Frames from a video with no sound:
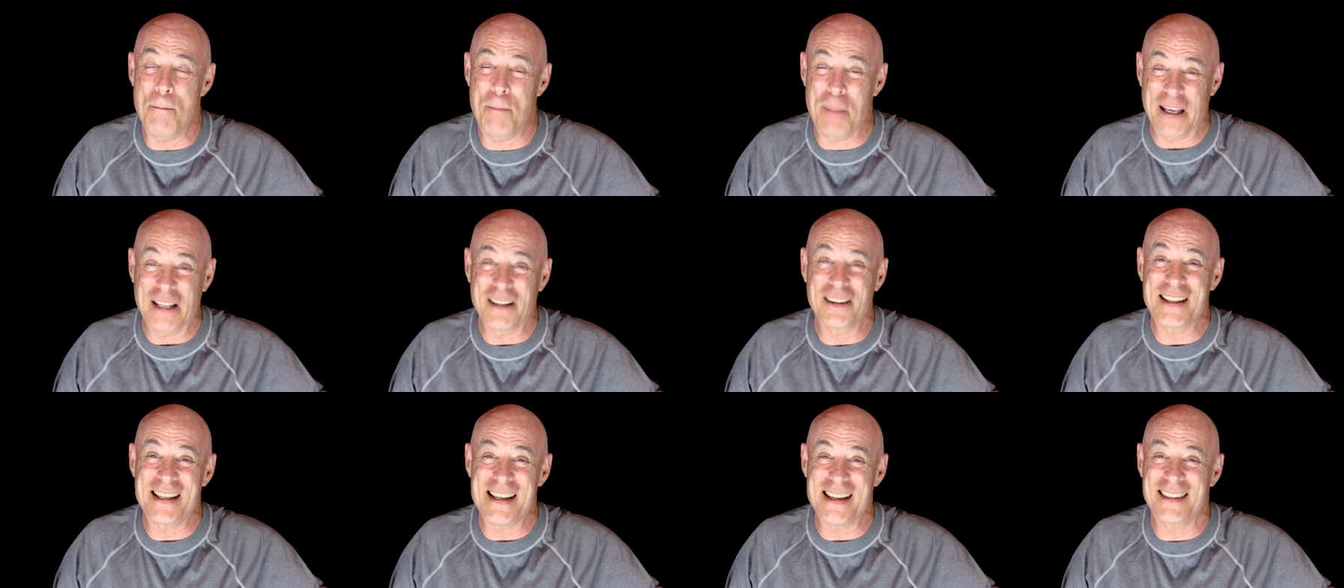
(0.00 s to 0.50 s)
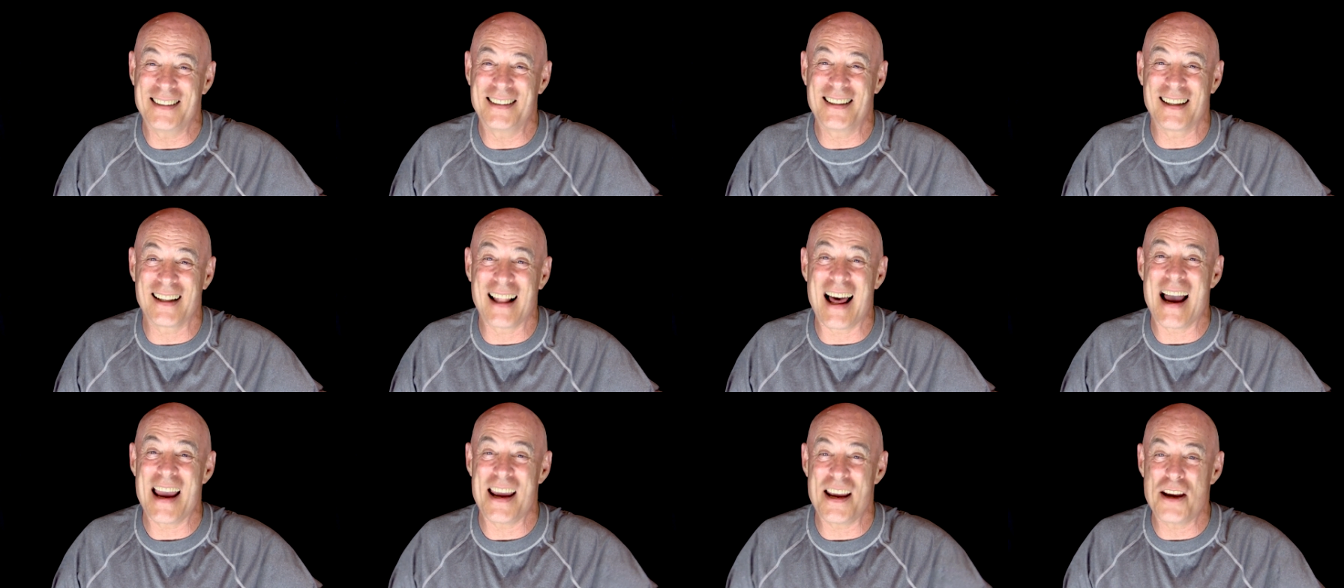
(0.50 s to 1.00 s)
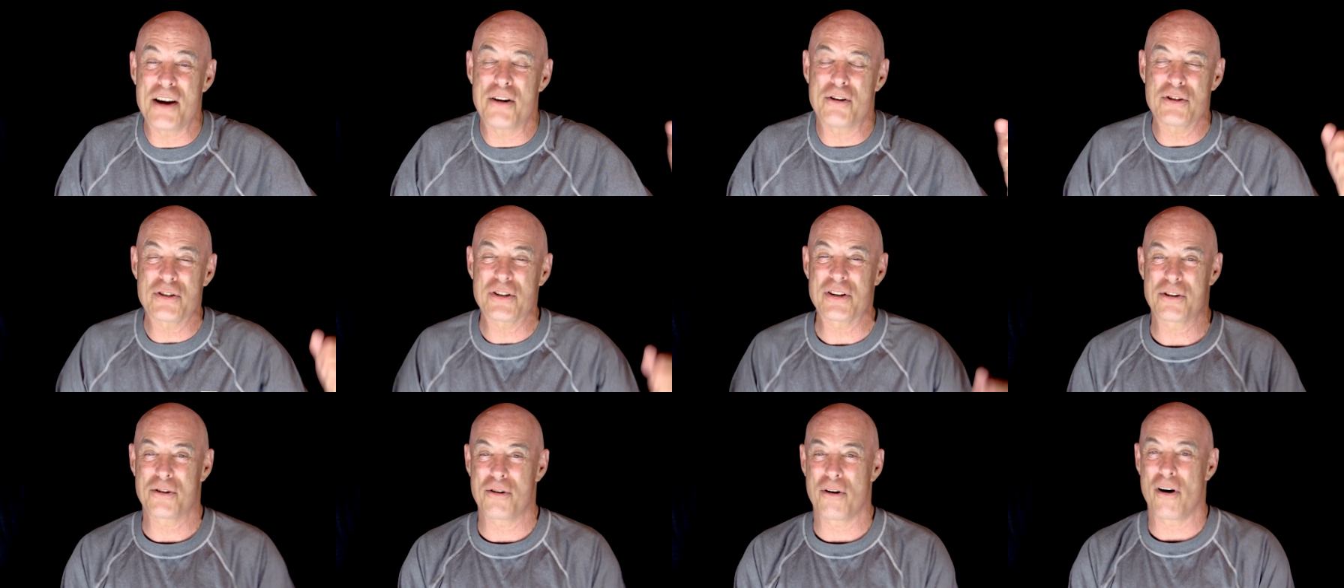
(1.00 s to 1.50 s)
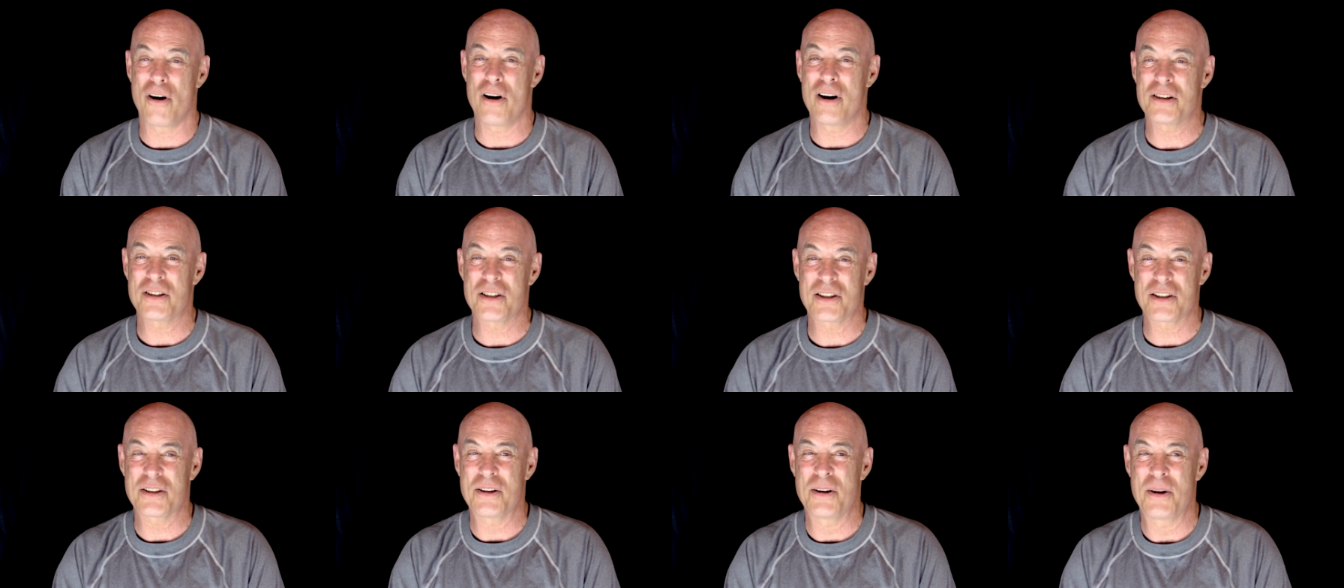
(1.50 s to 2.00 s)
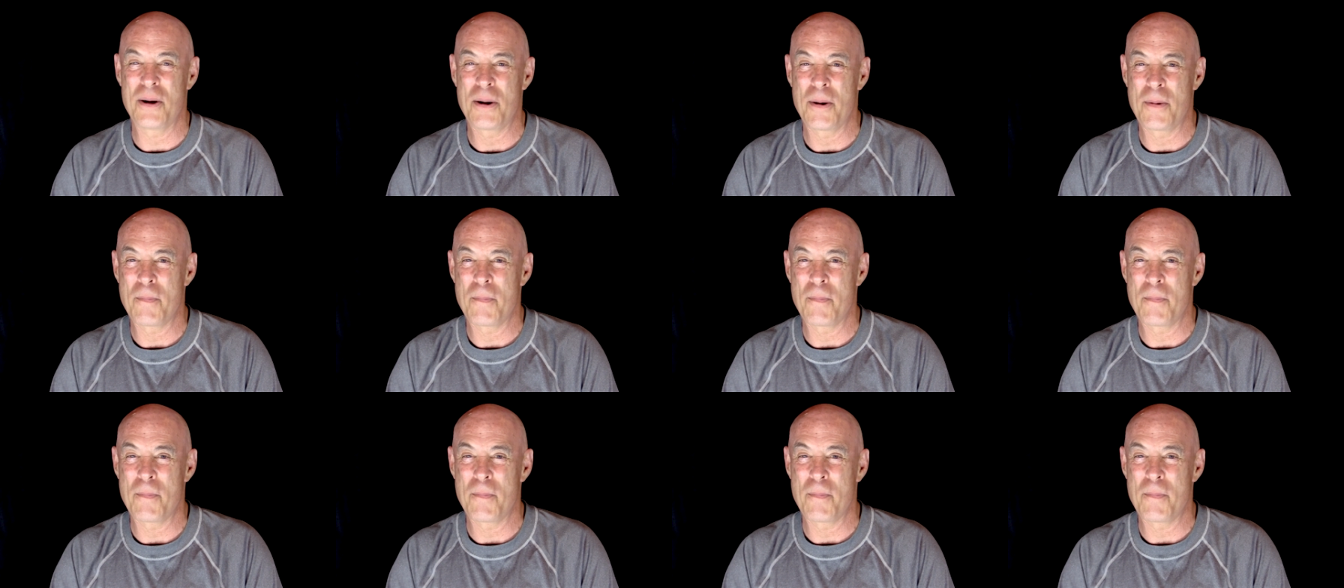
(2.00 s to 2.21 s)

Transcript: billion light years across.